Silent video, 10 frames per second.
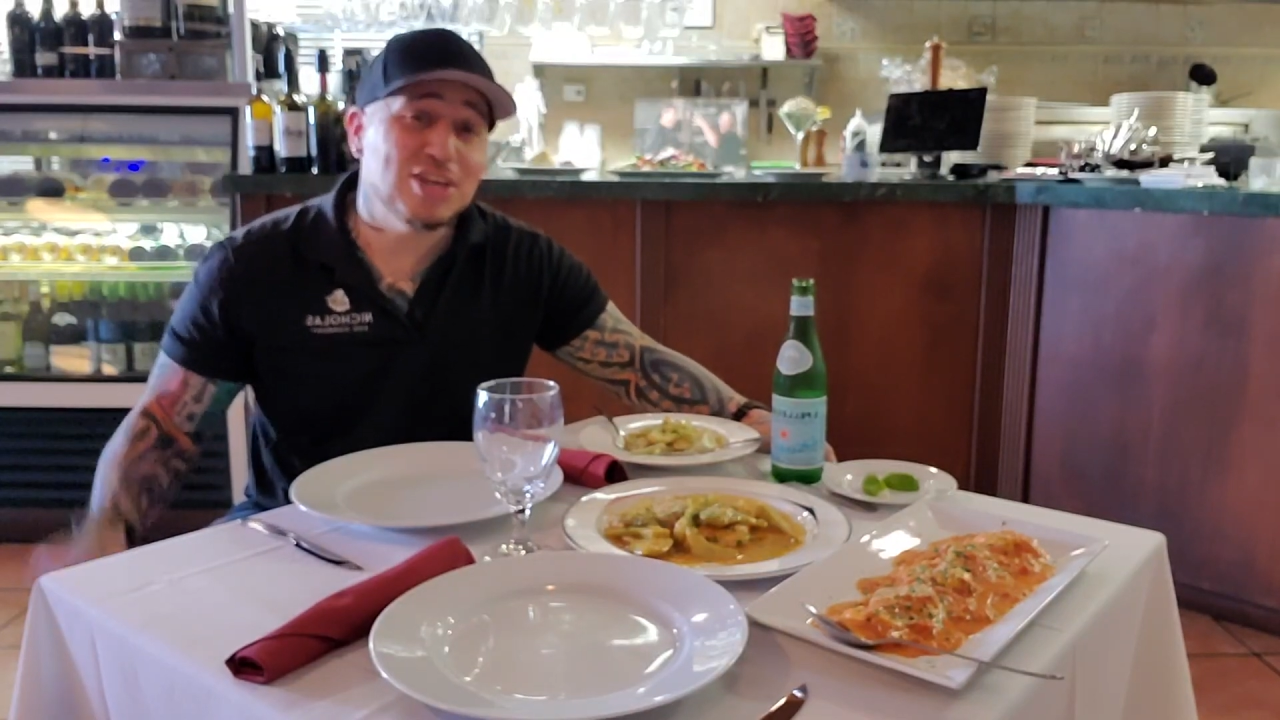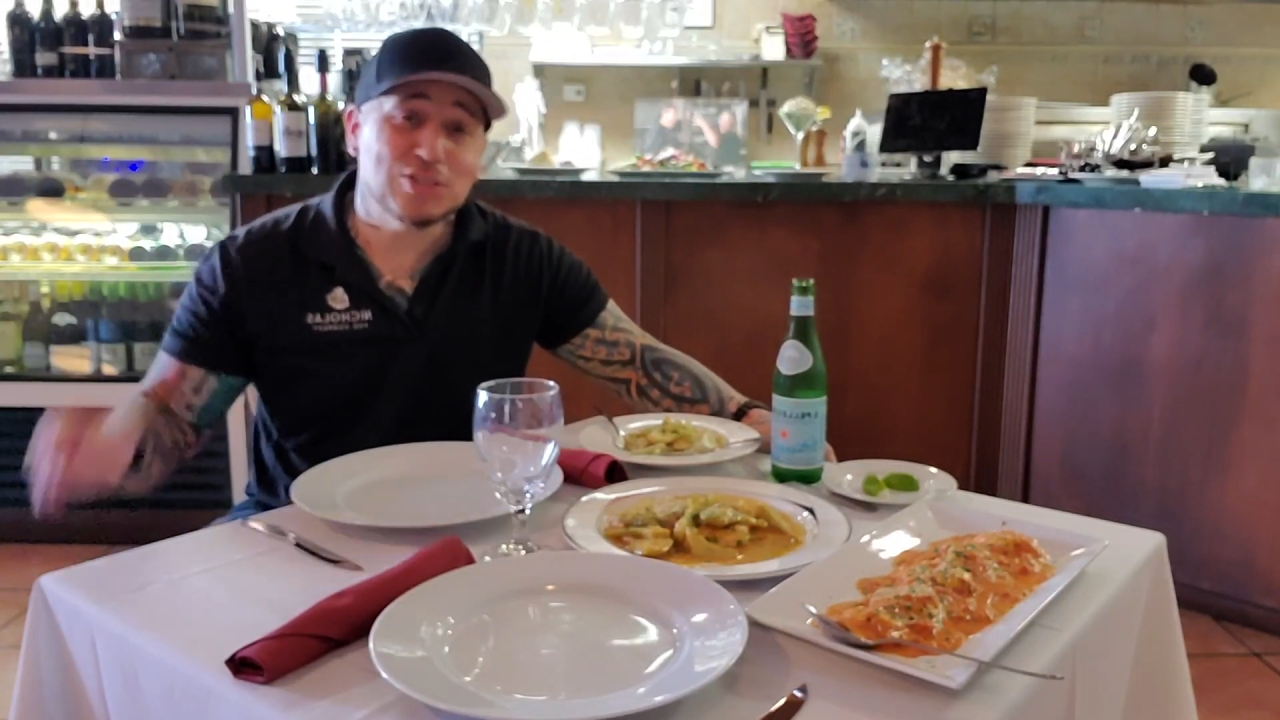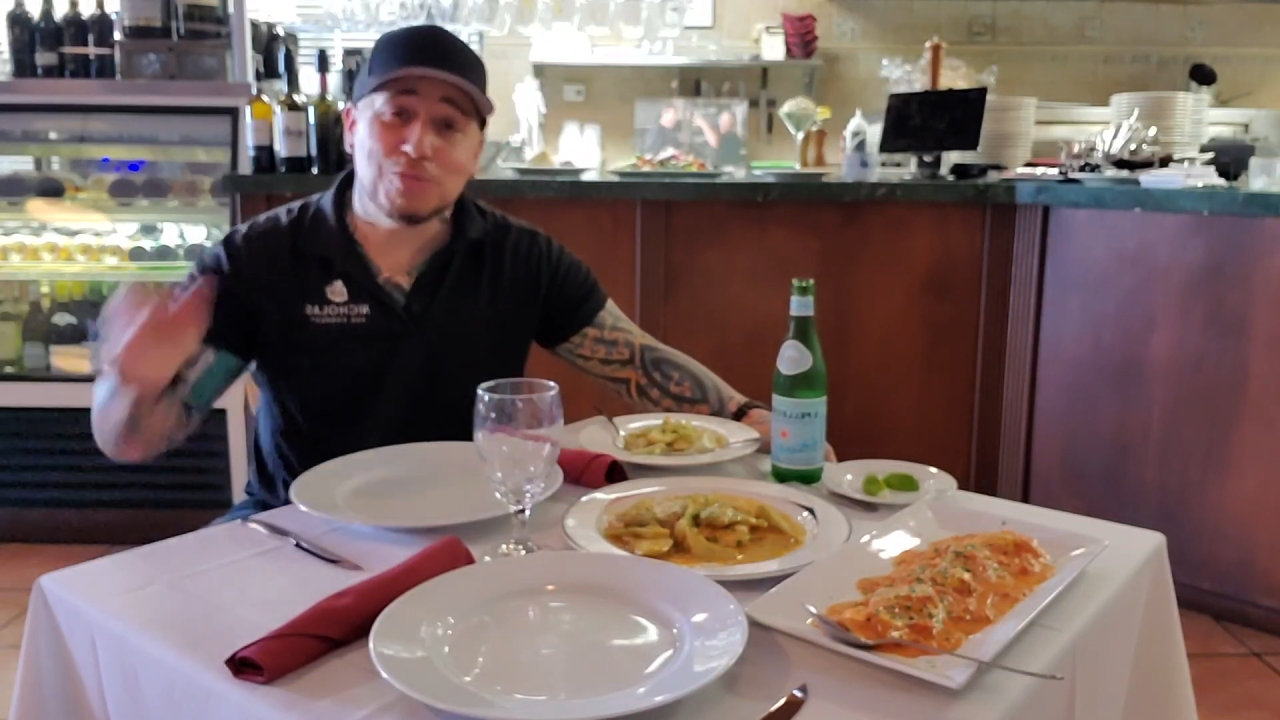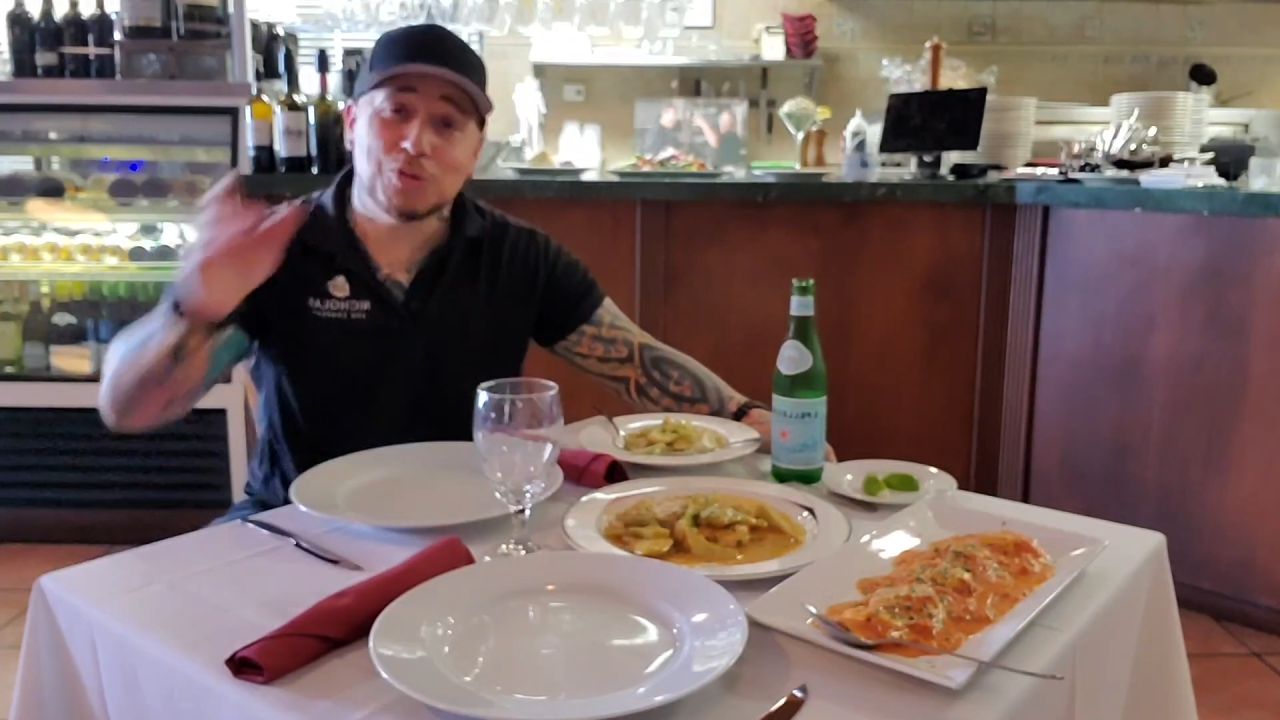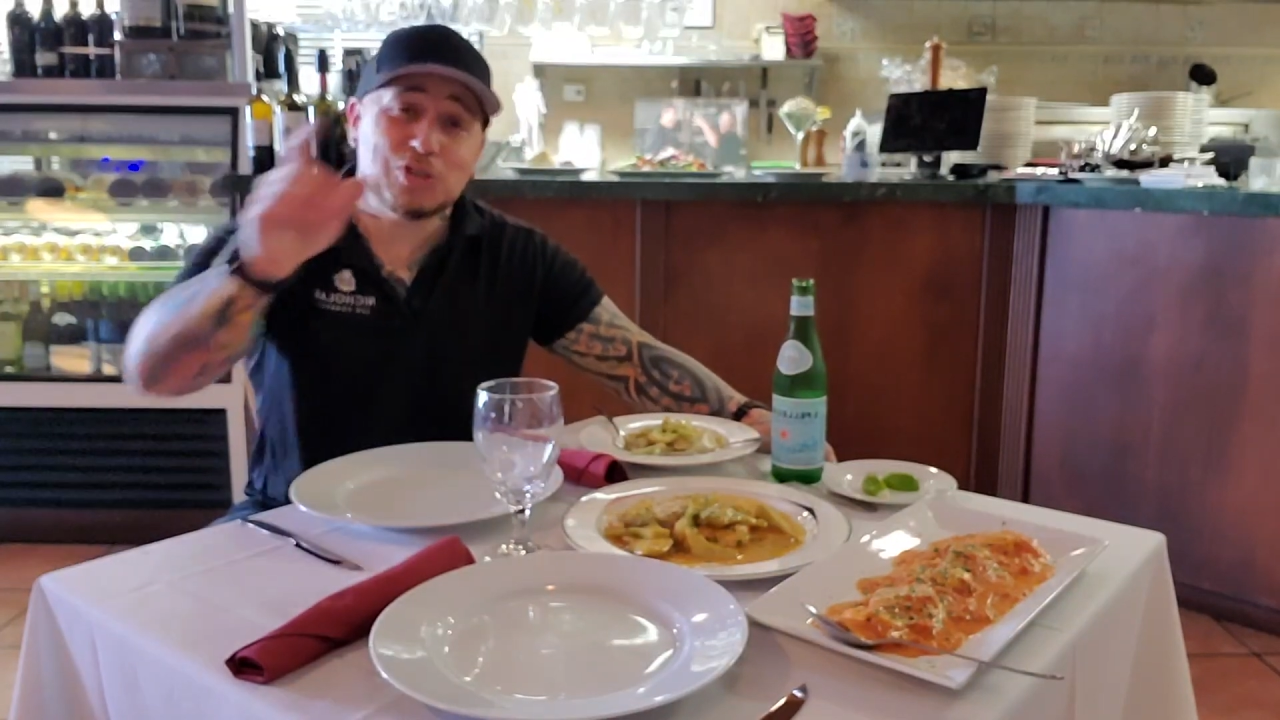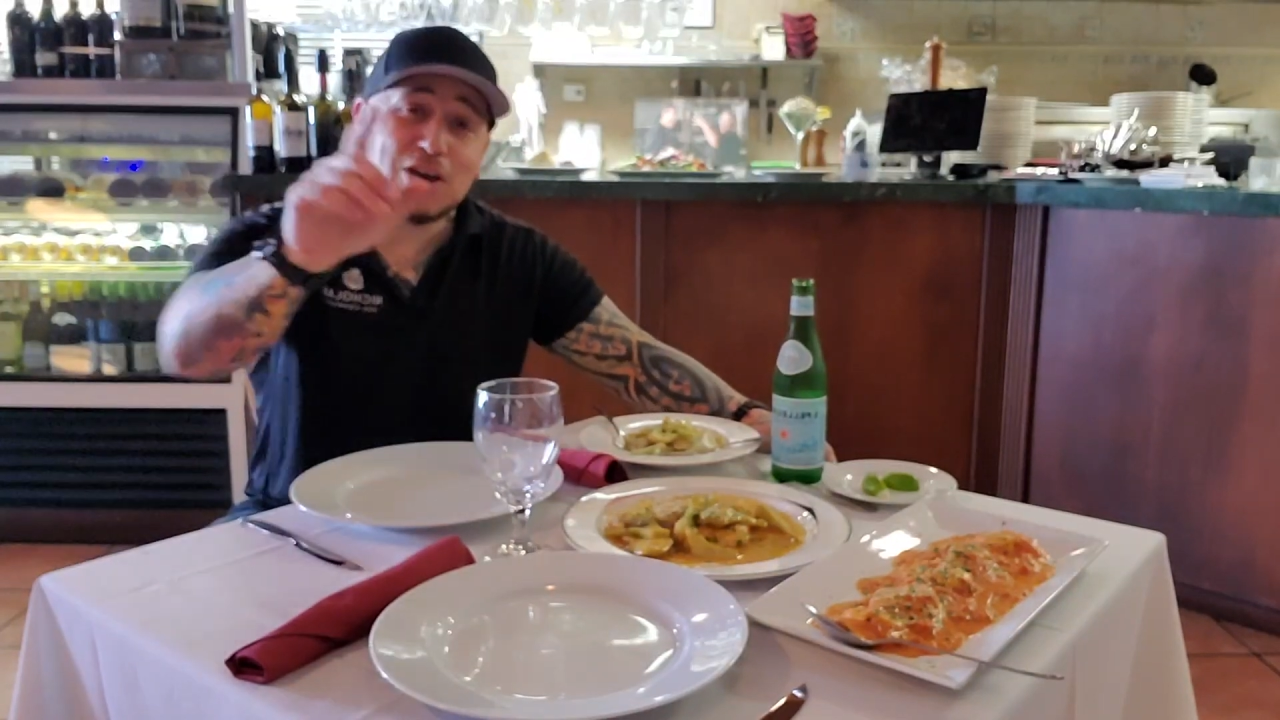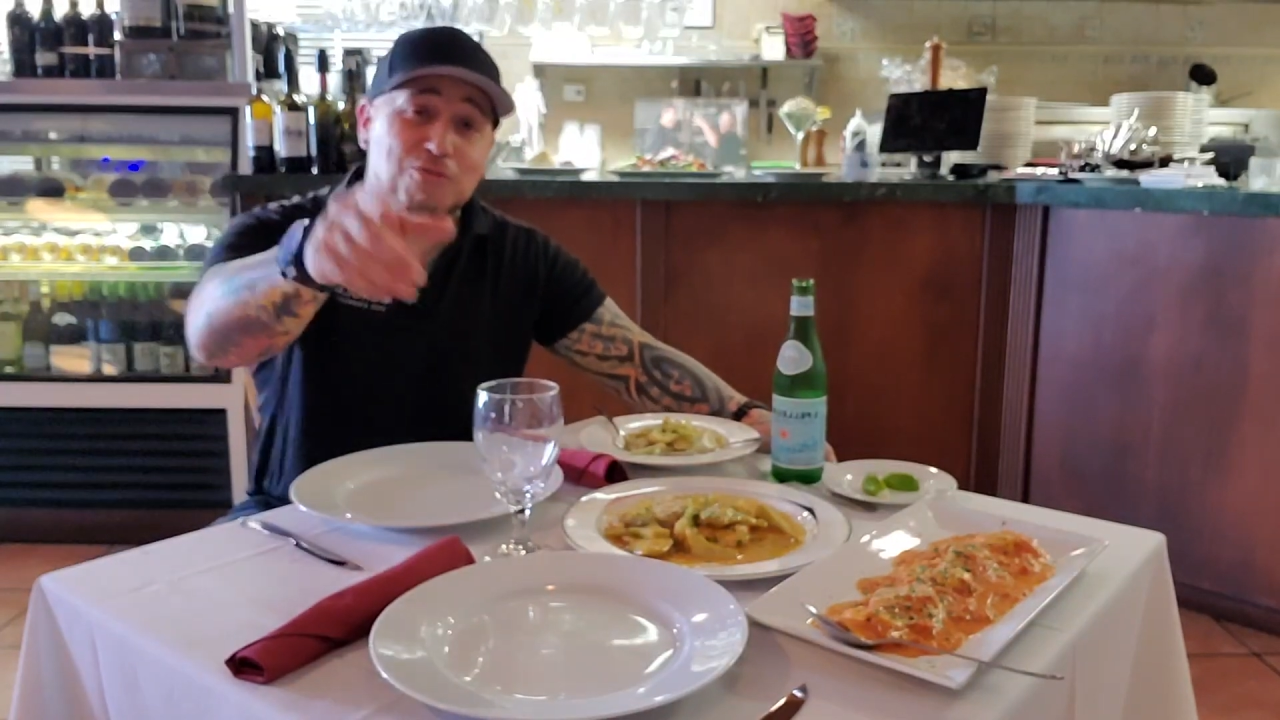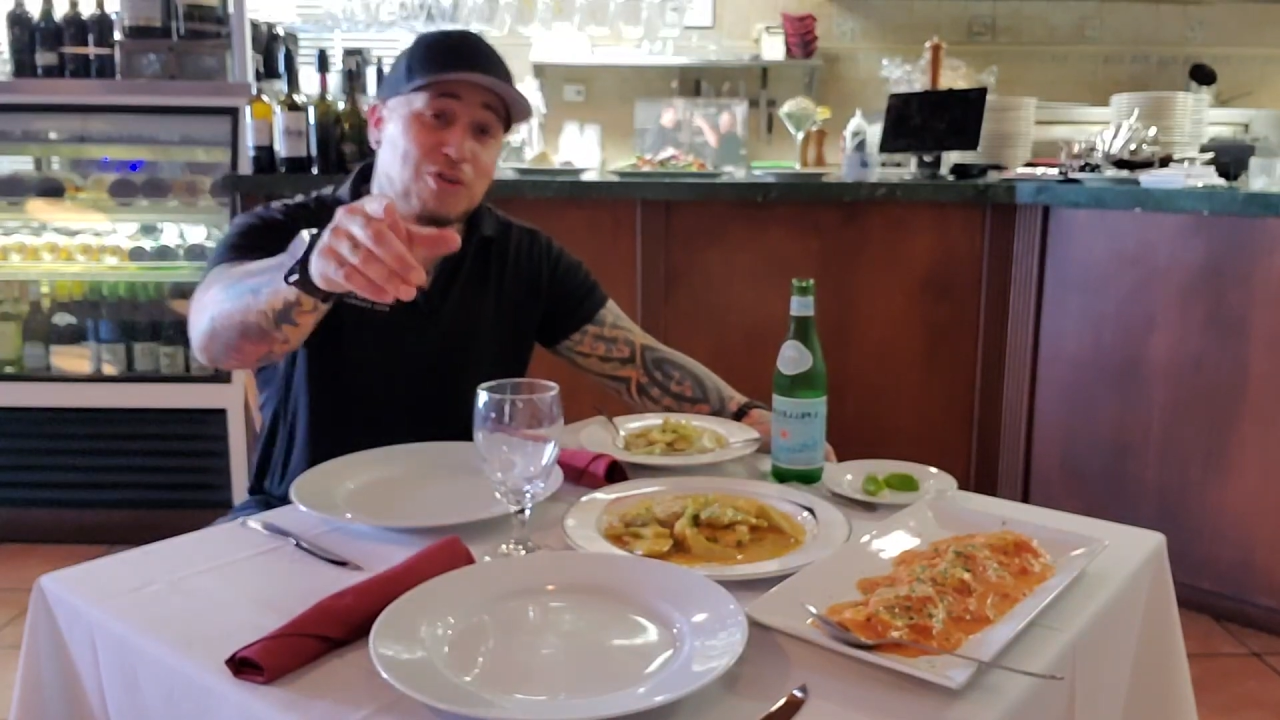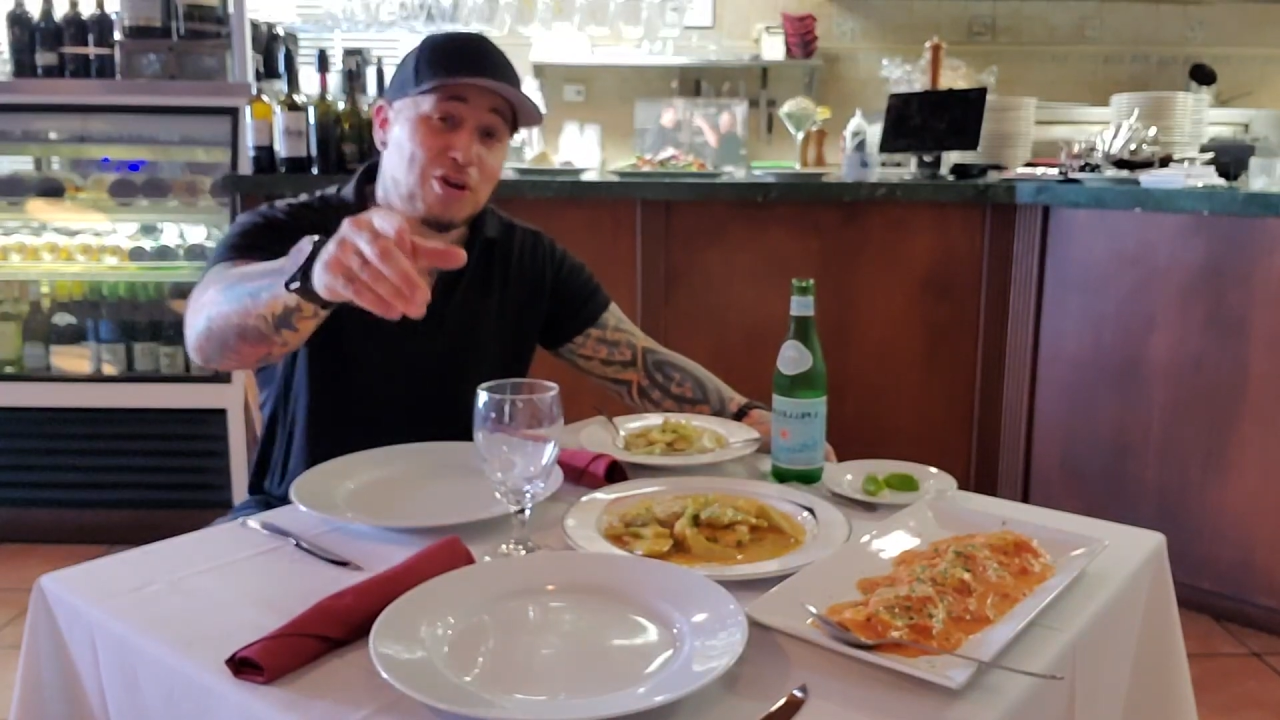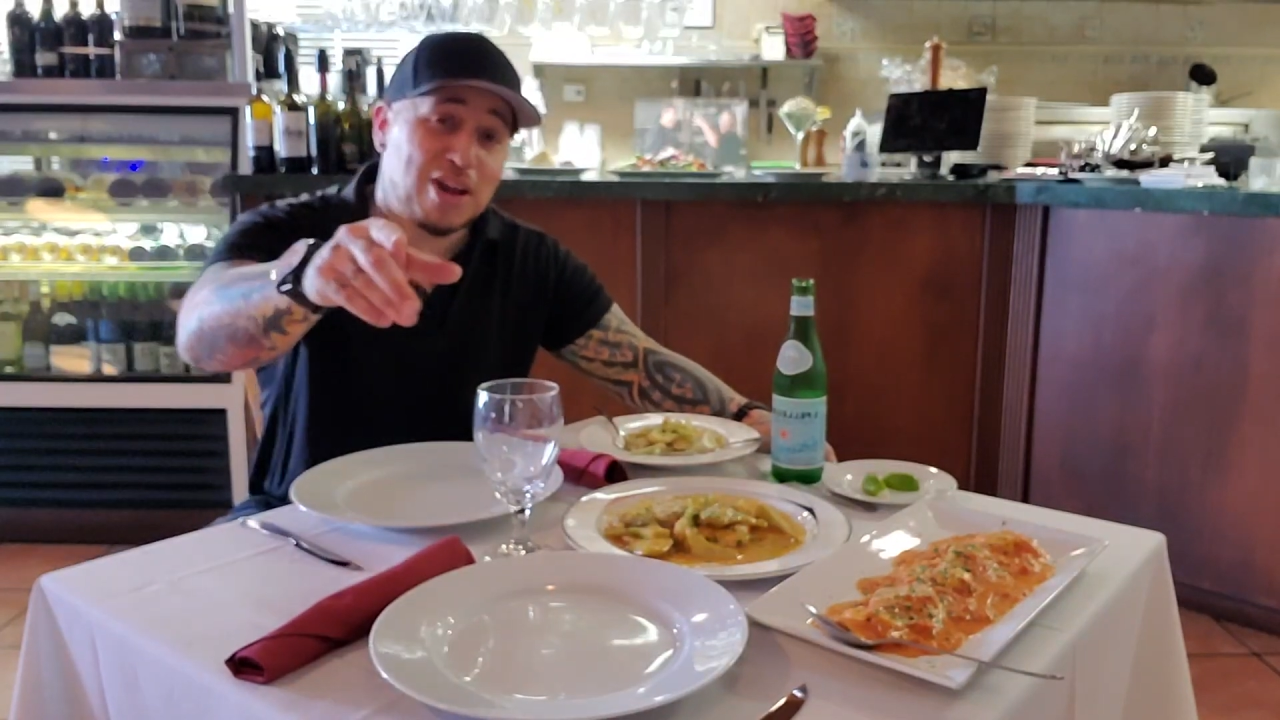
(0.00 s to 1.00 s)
it's almost not fair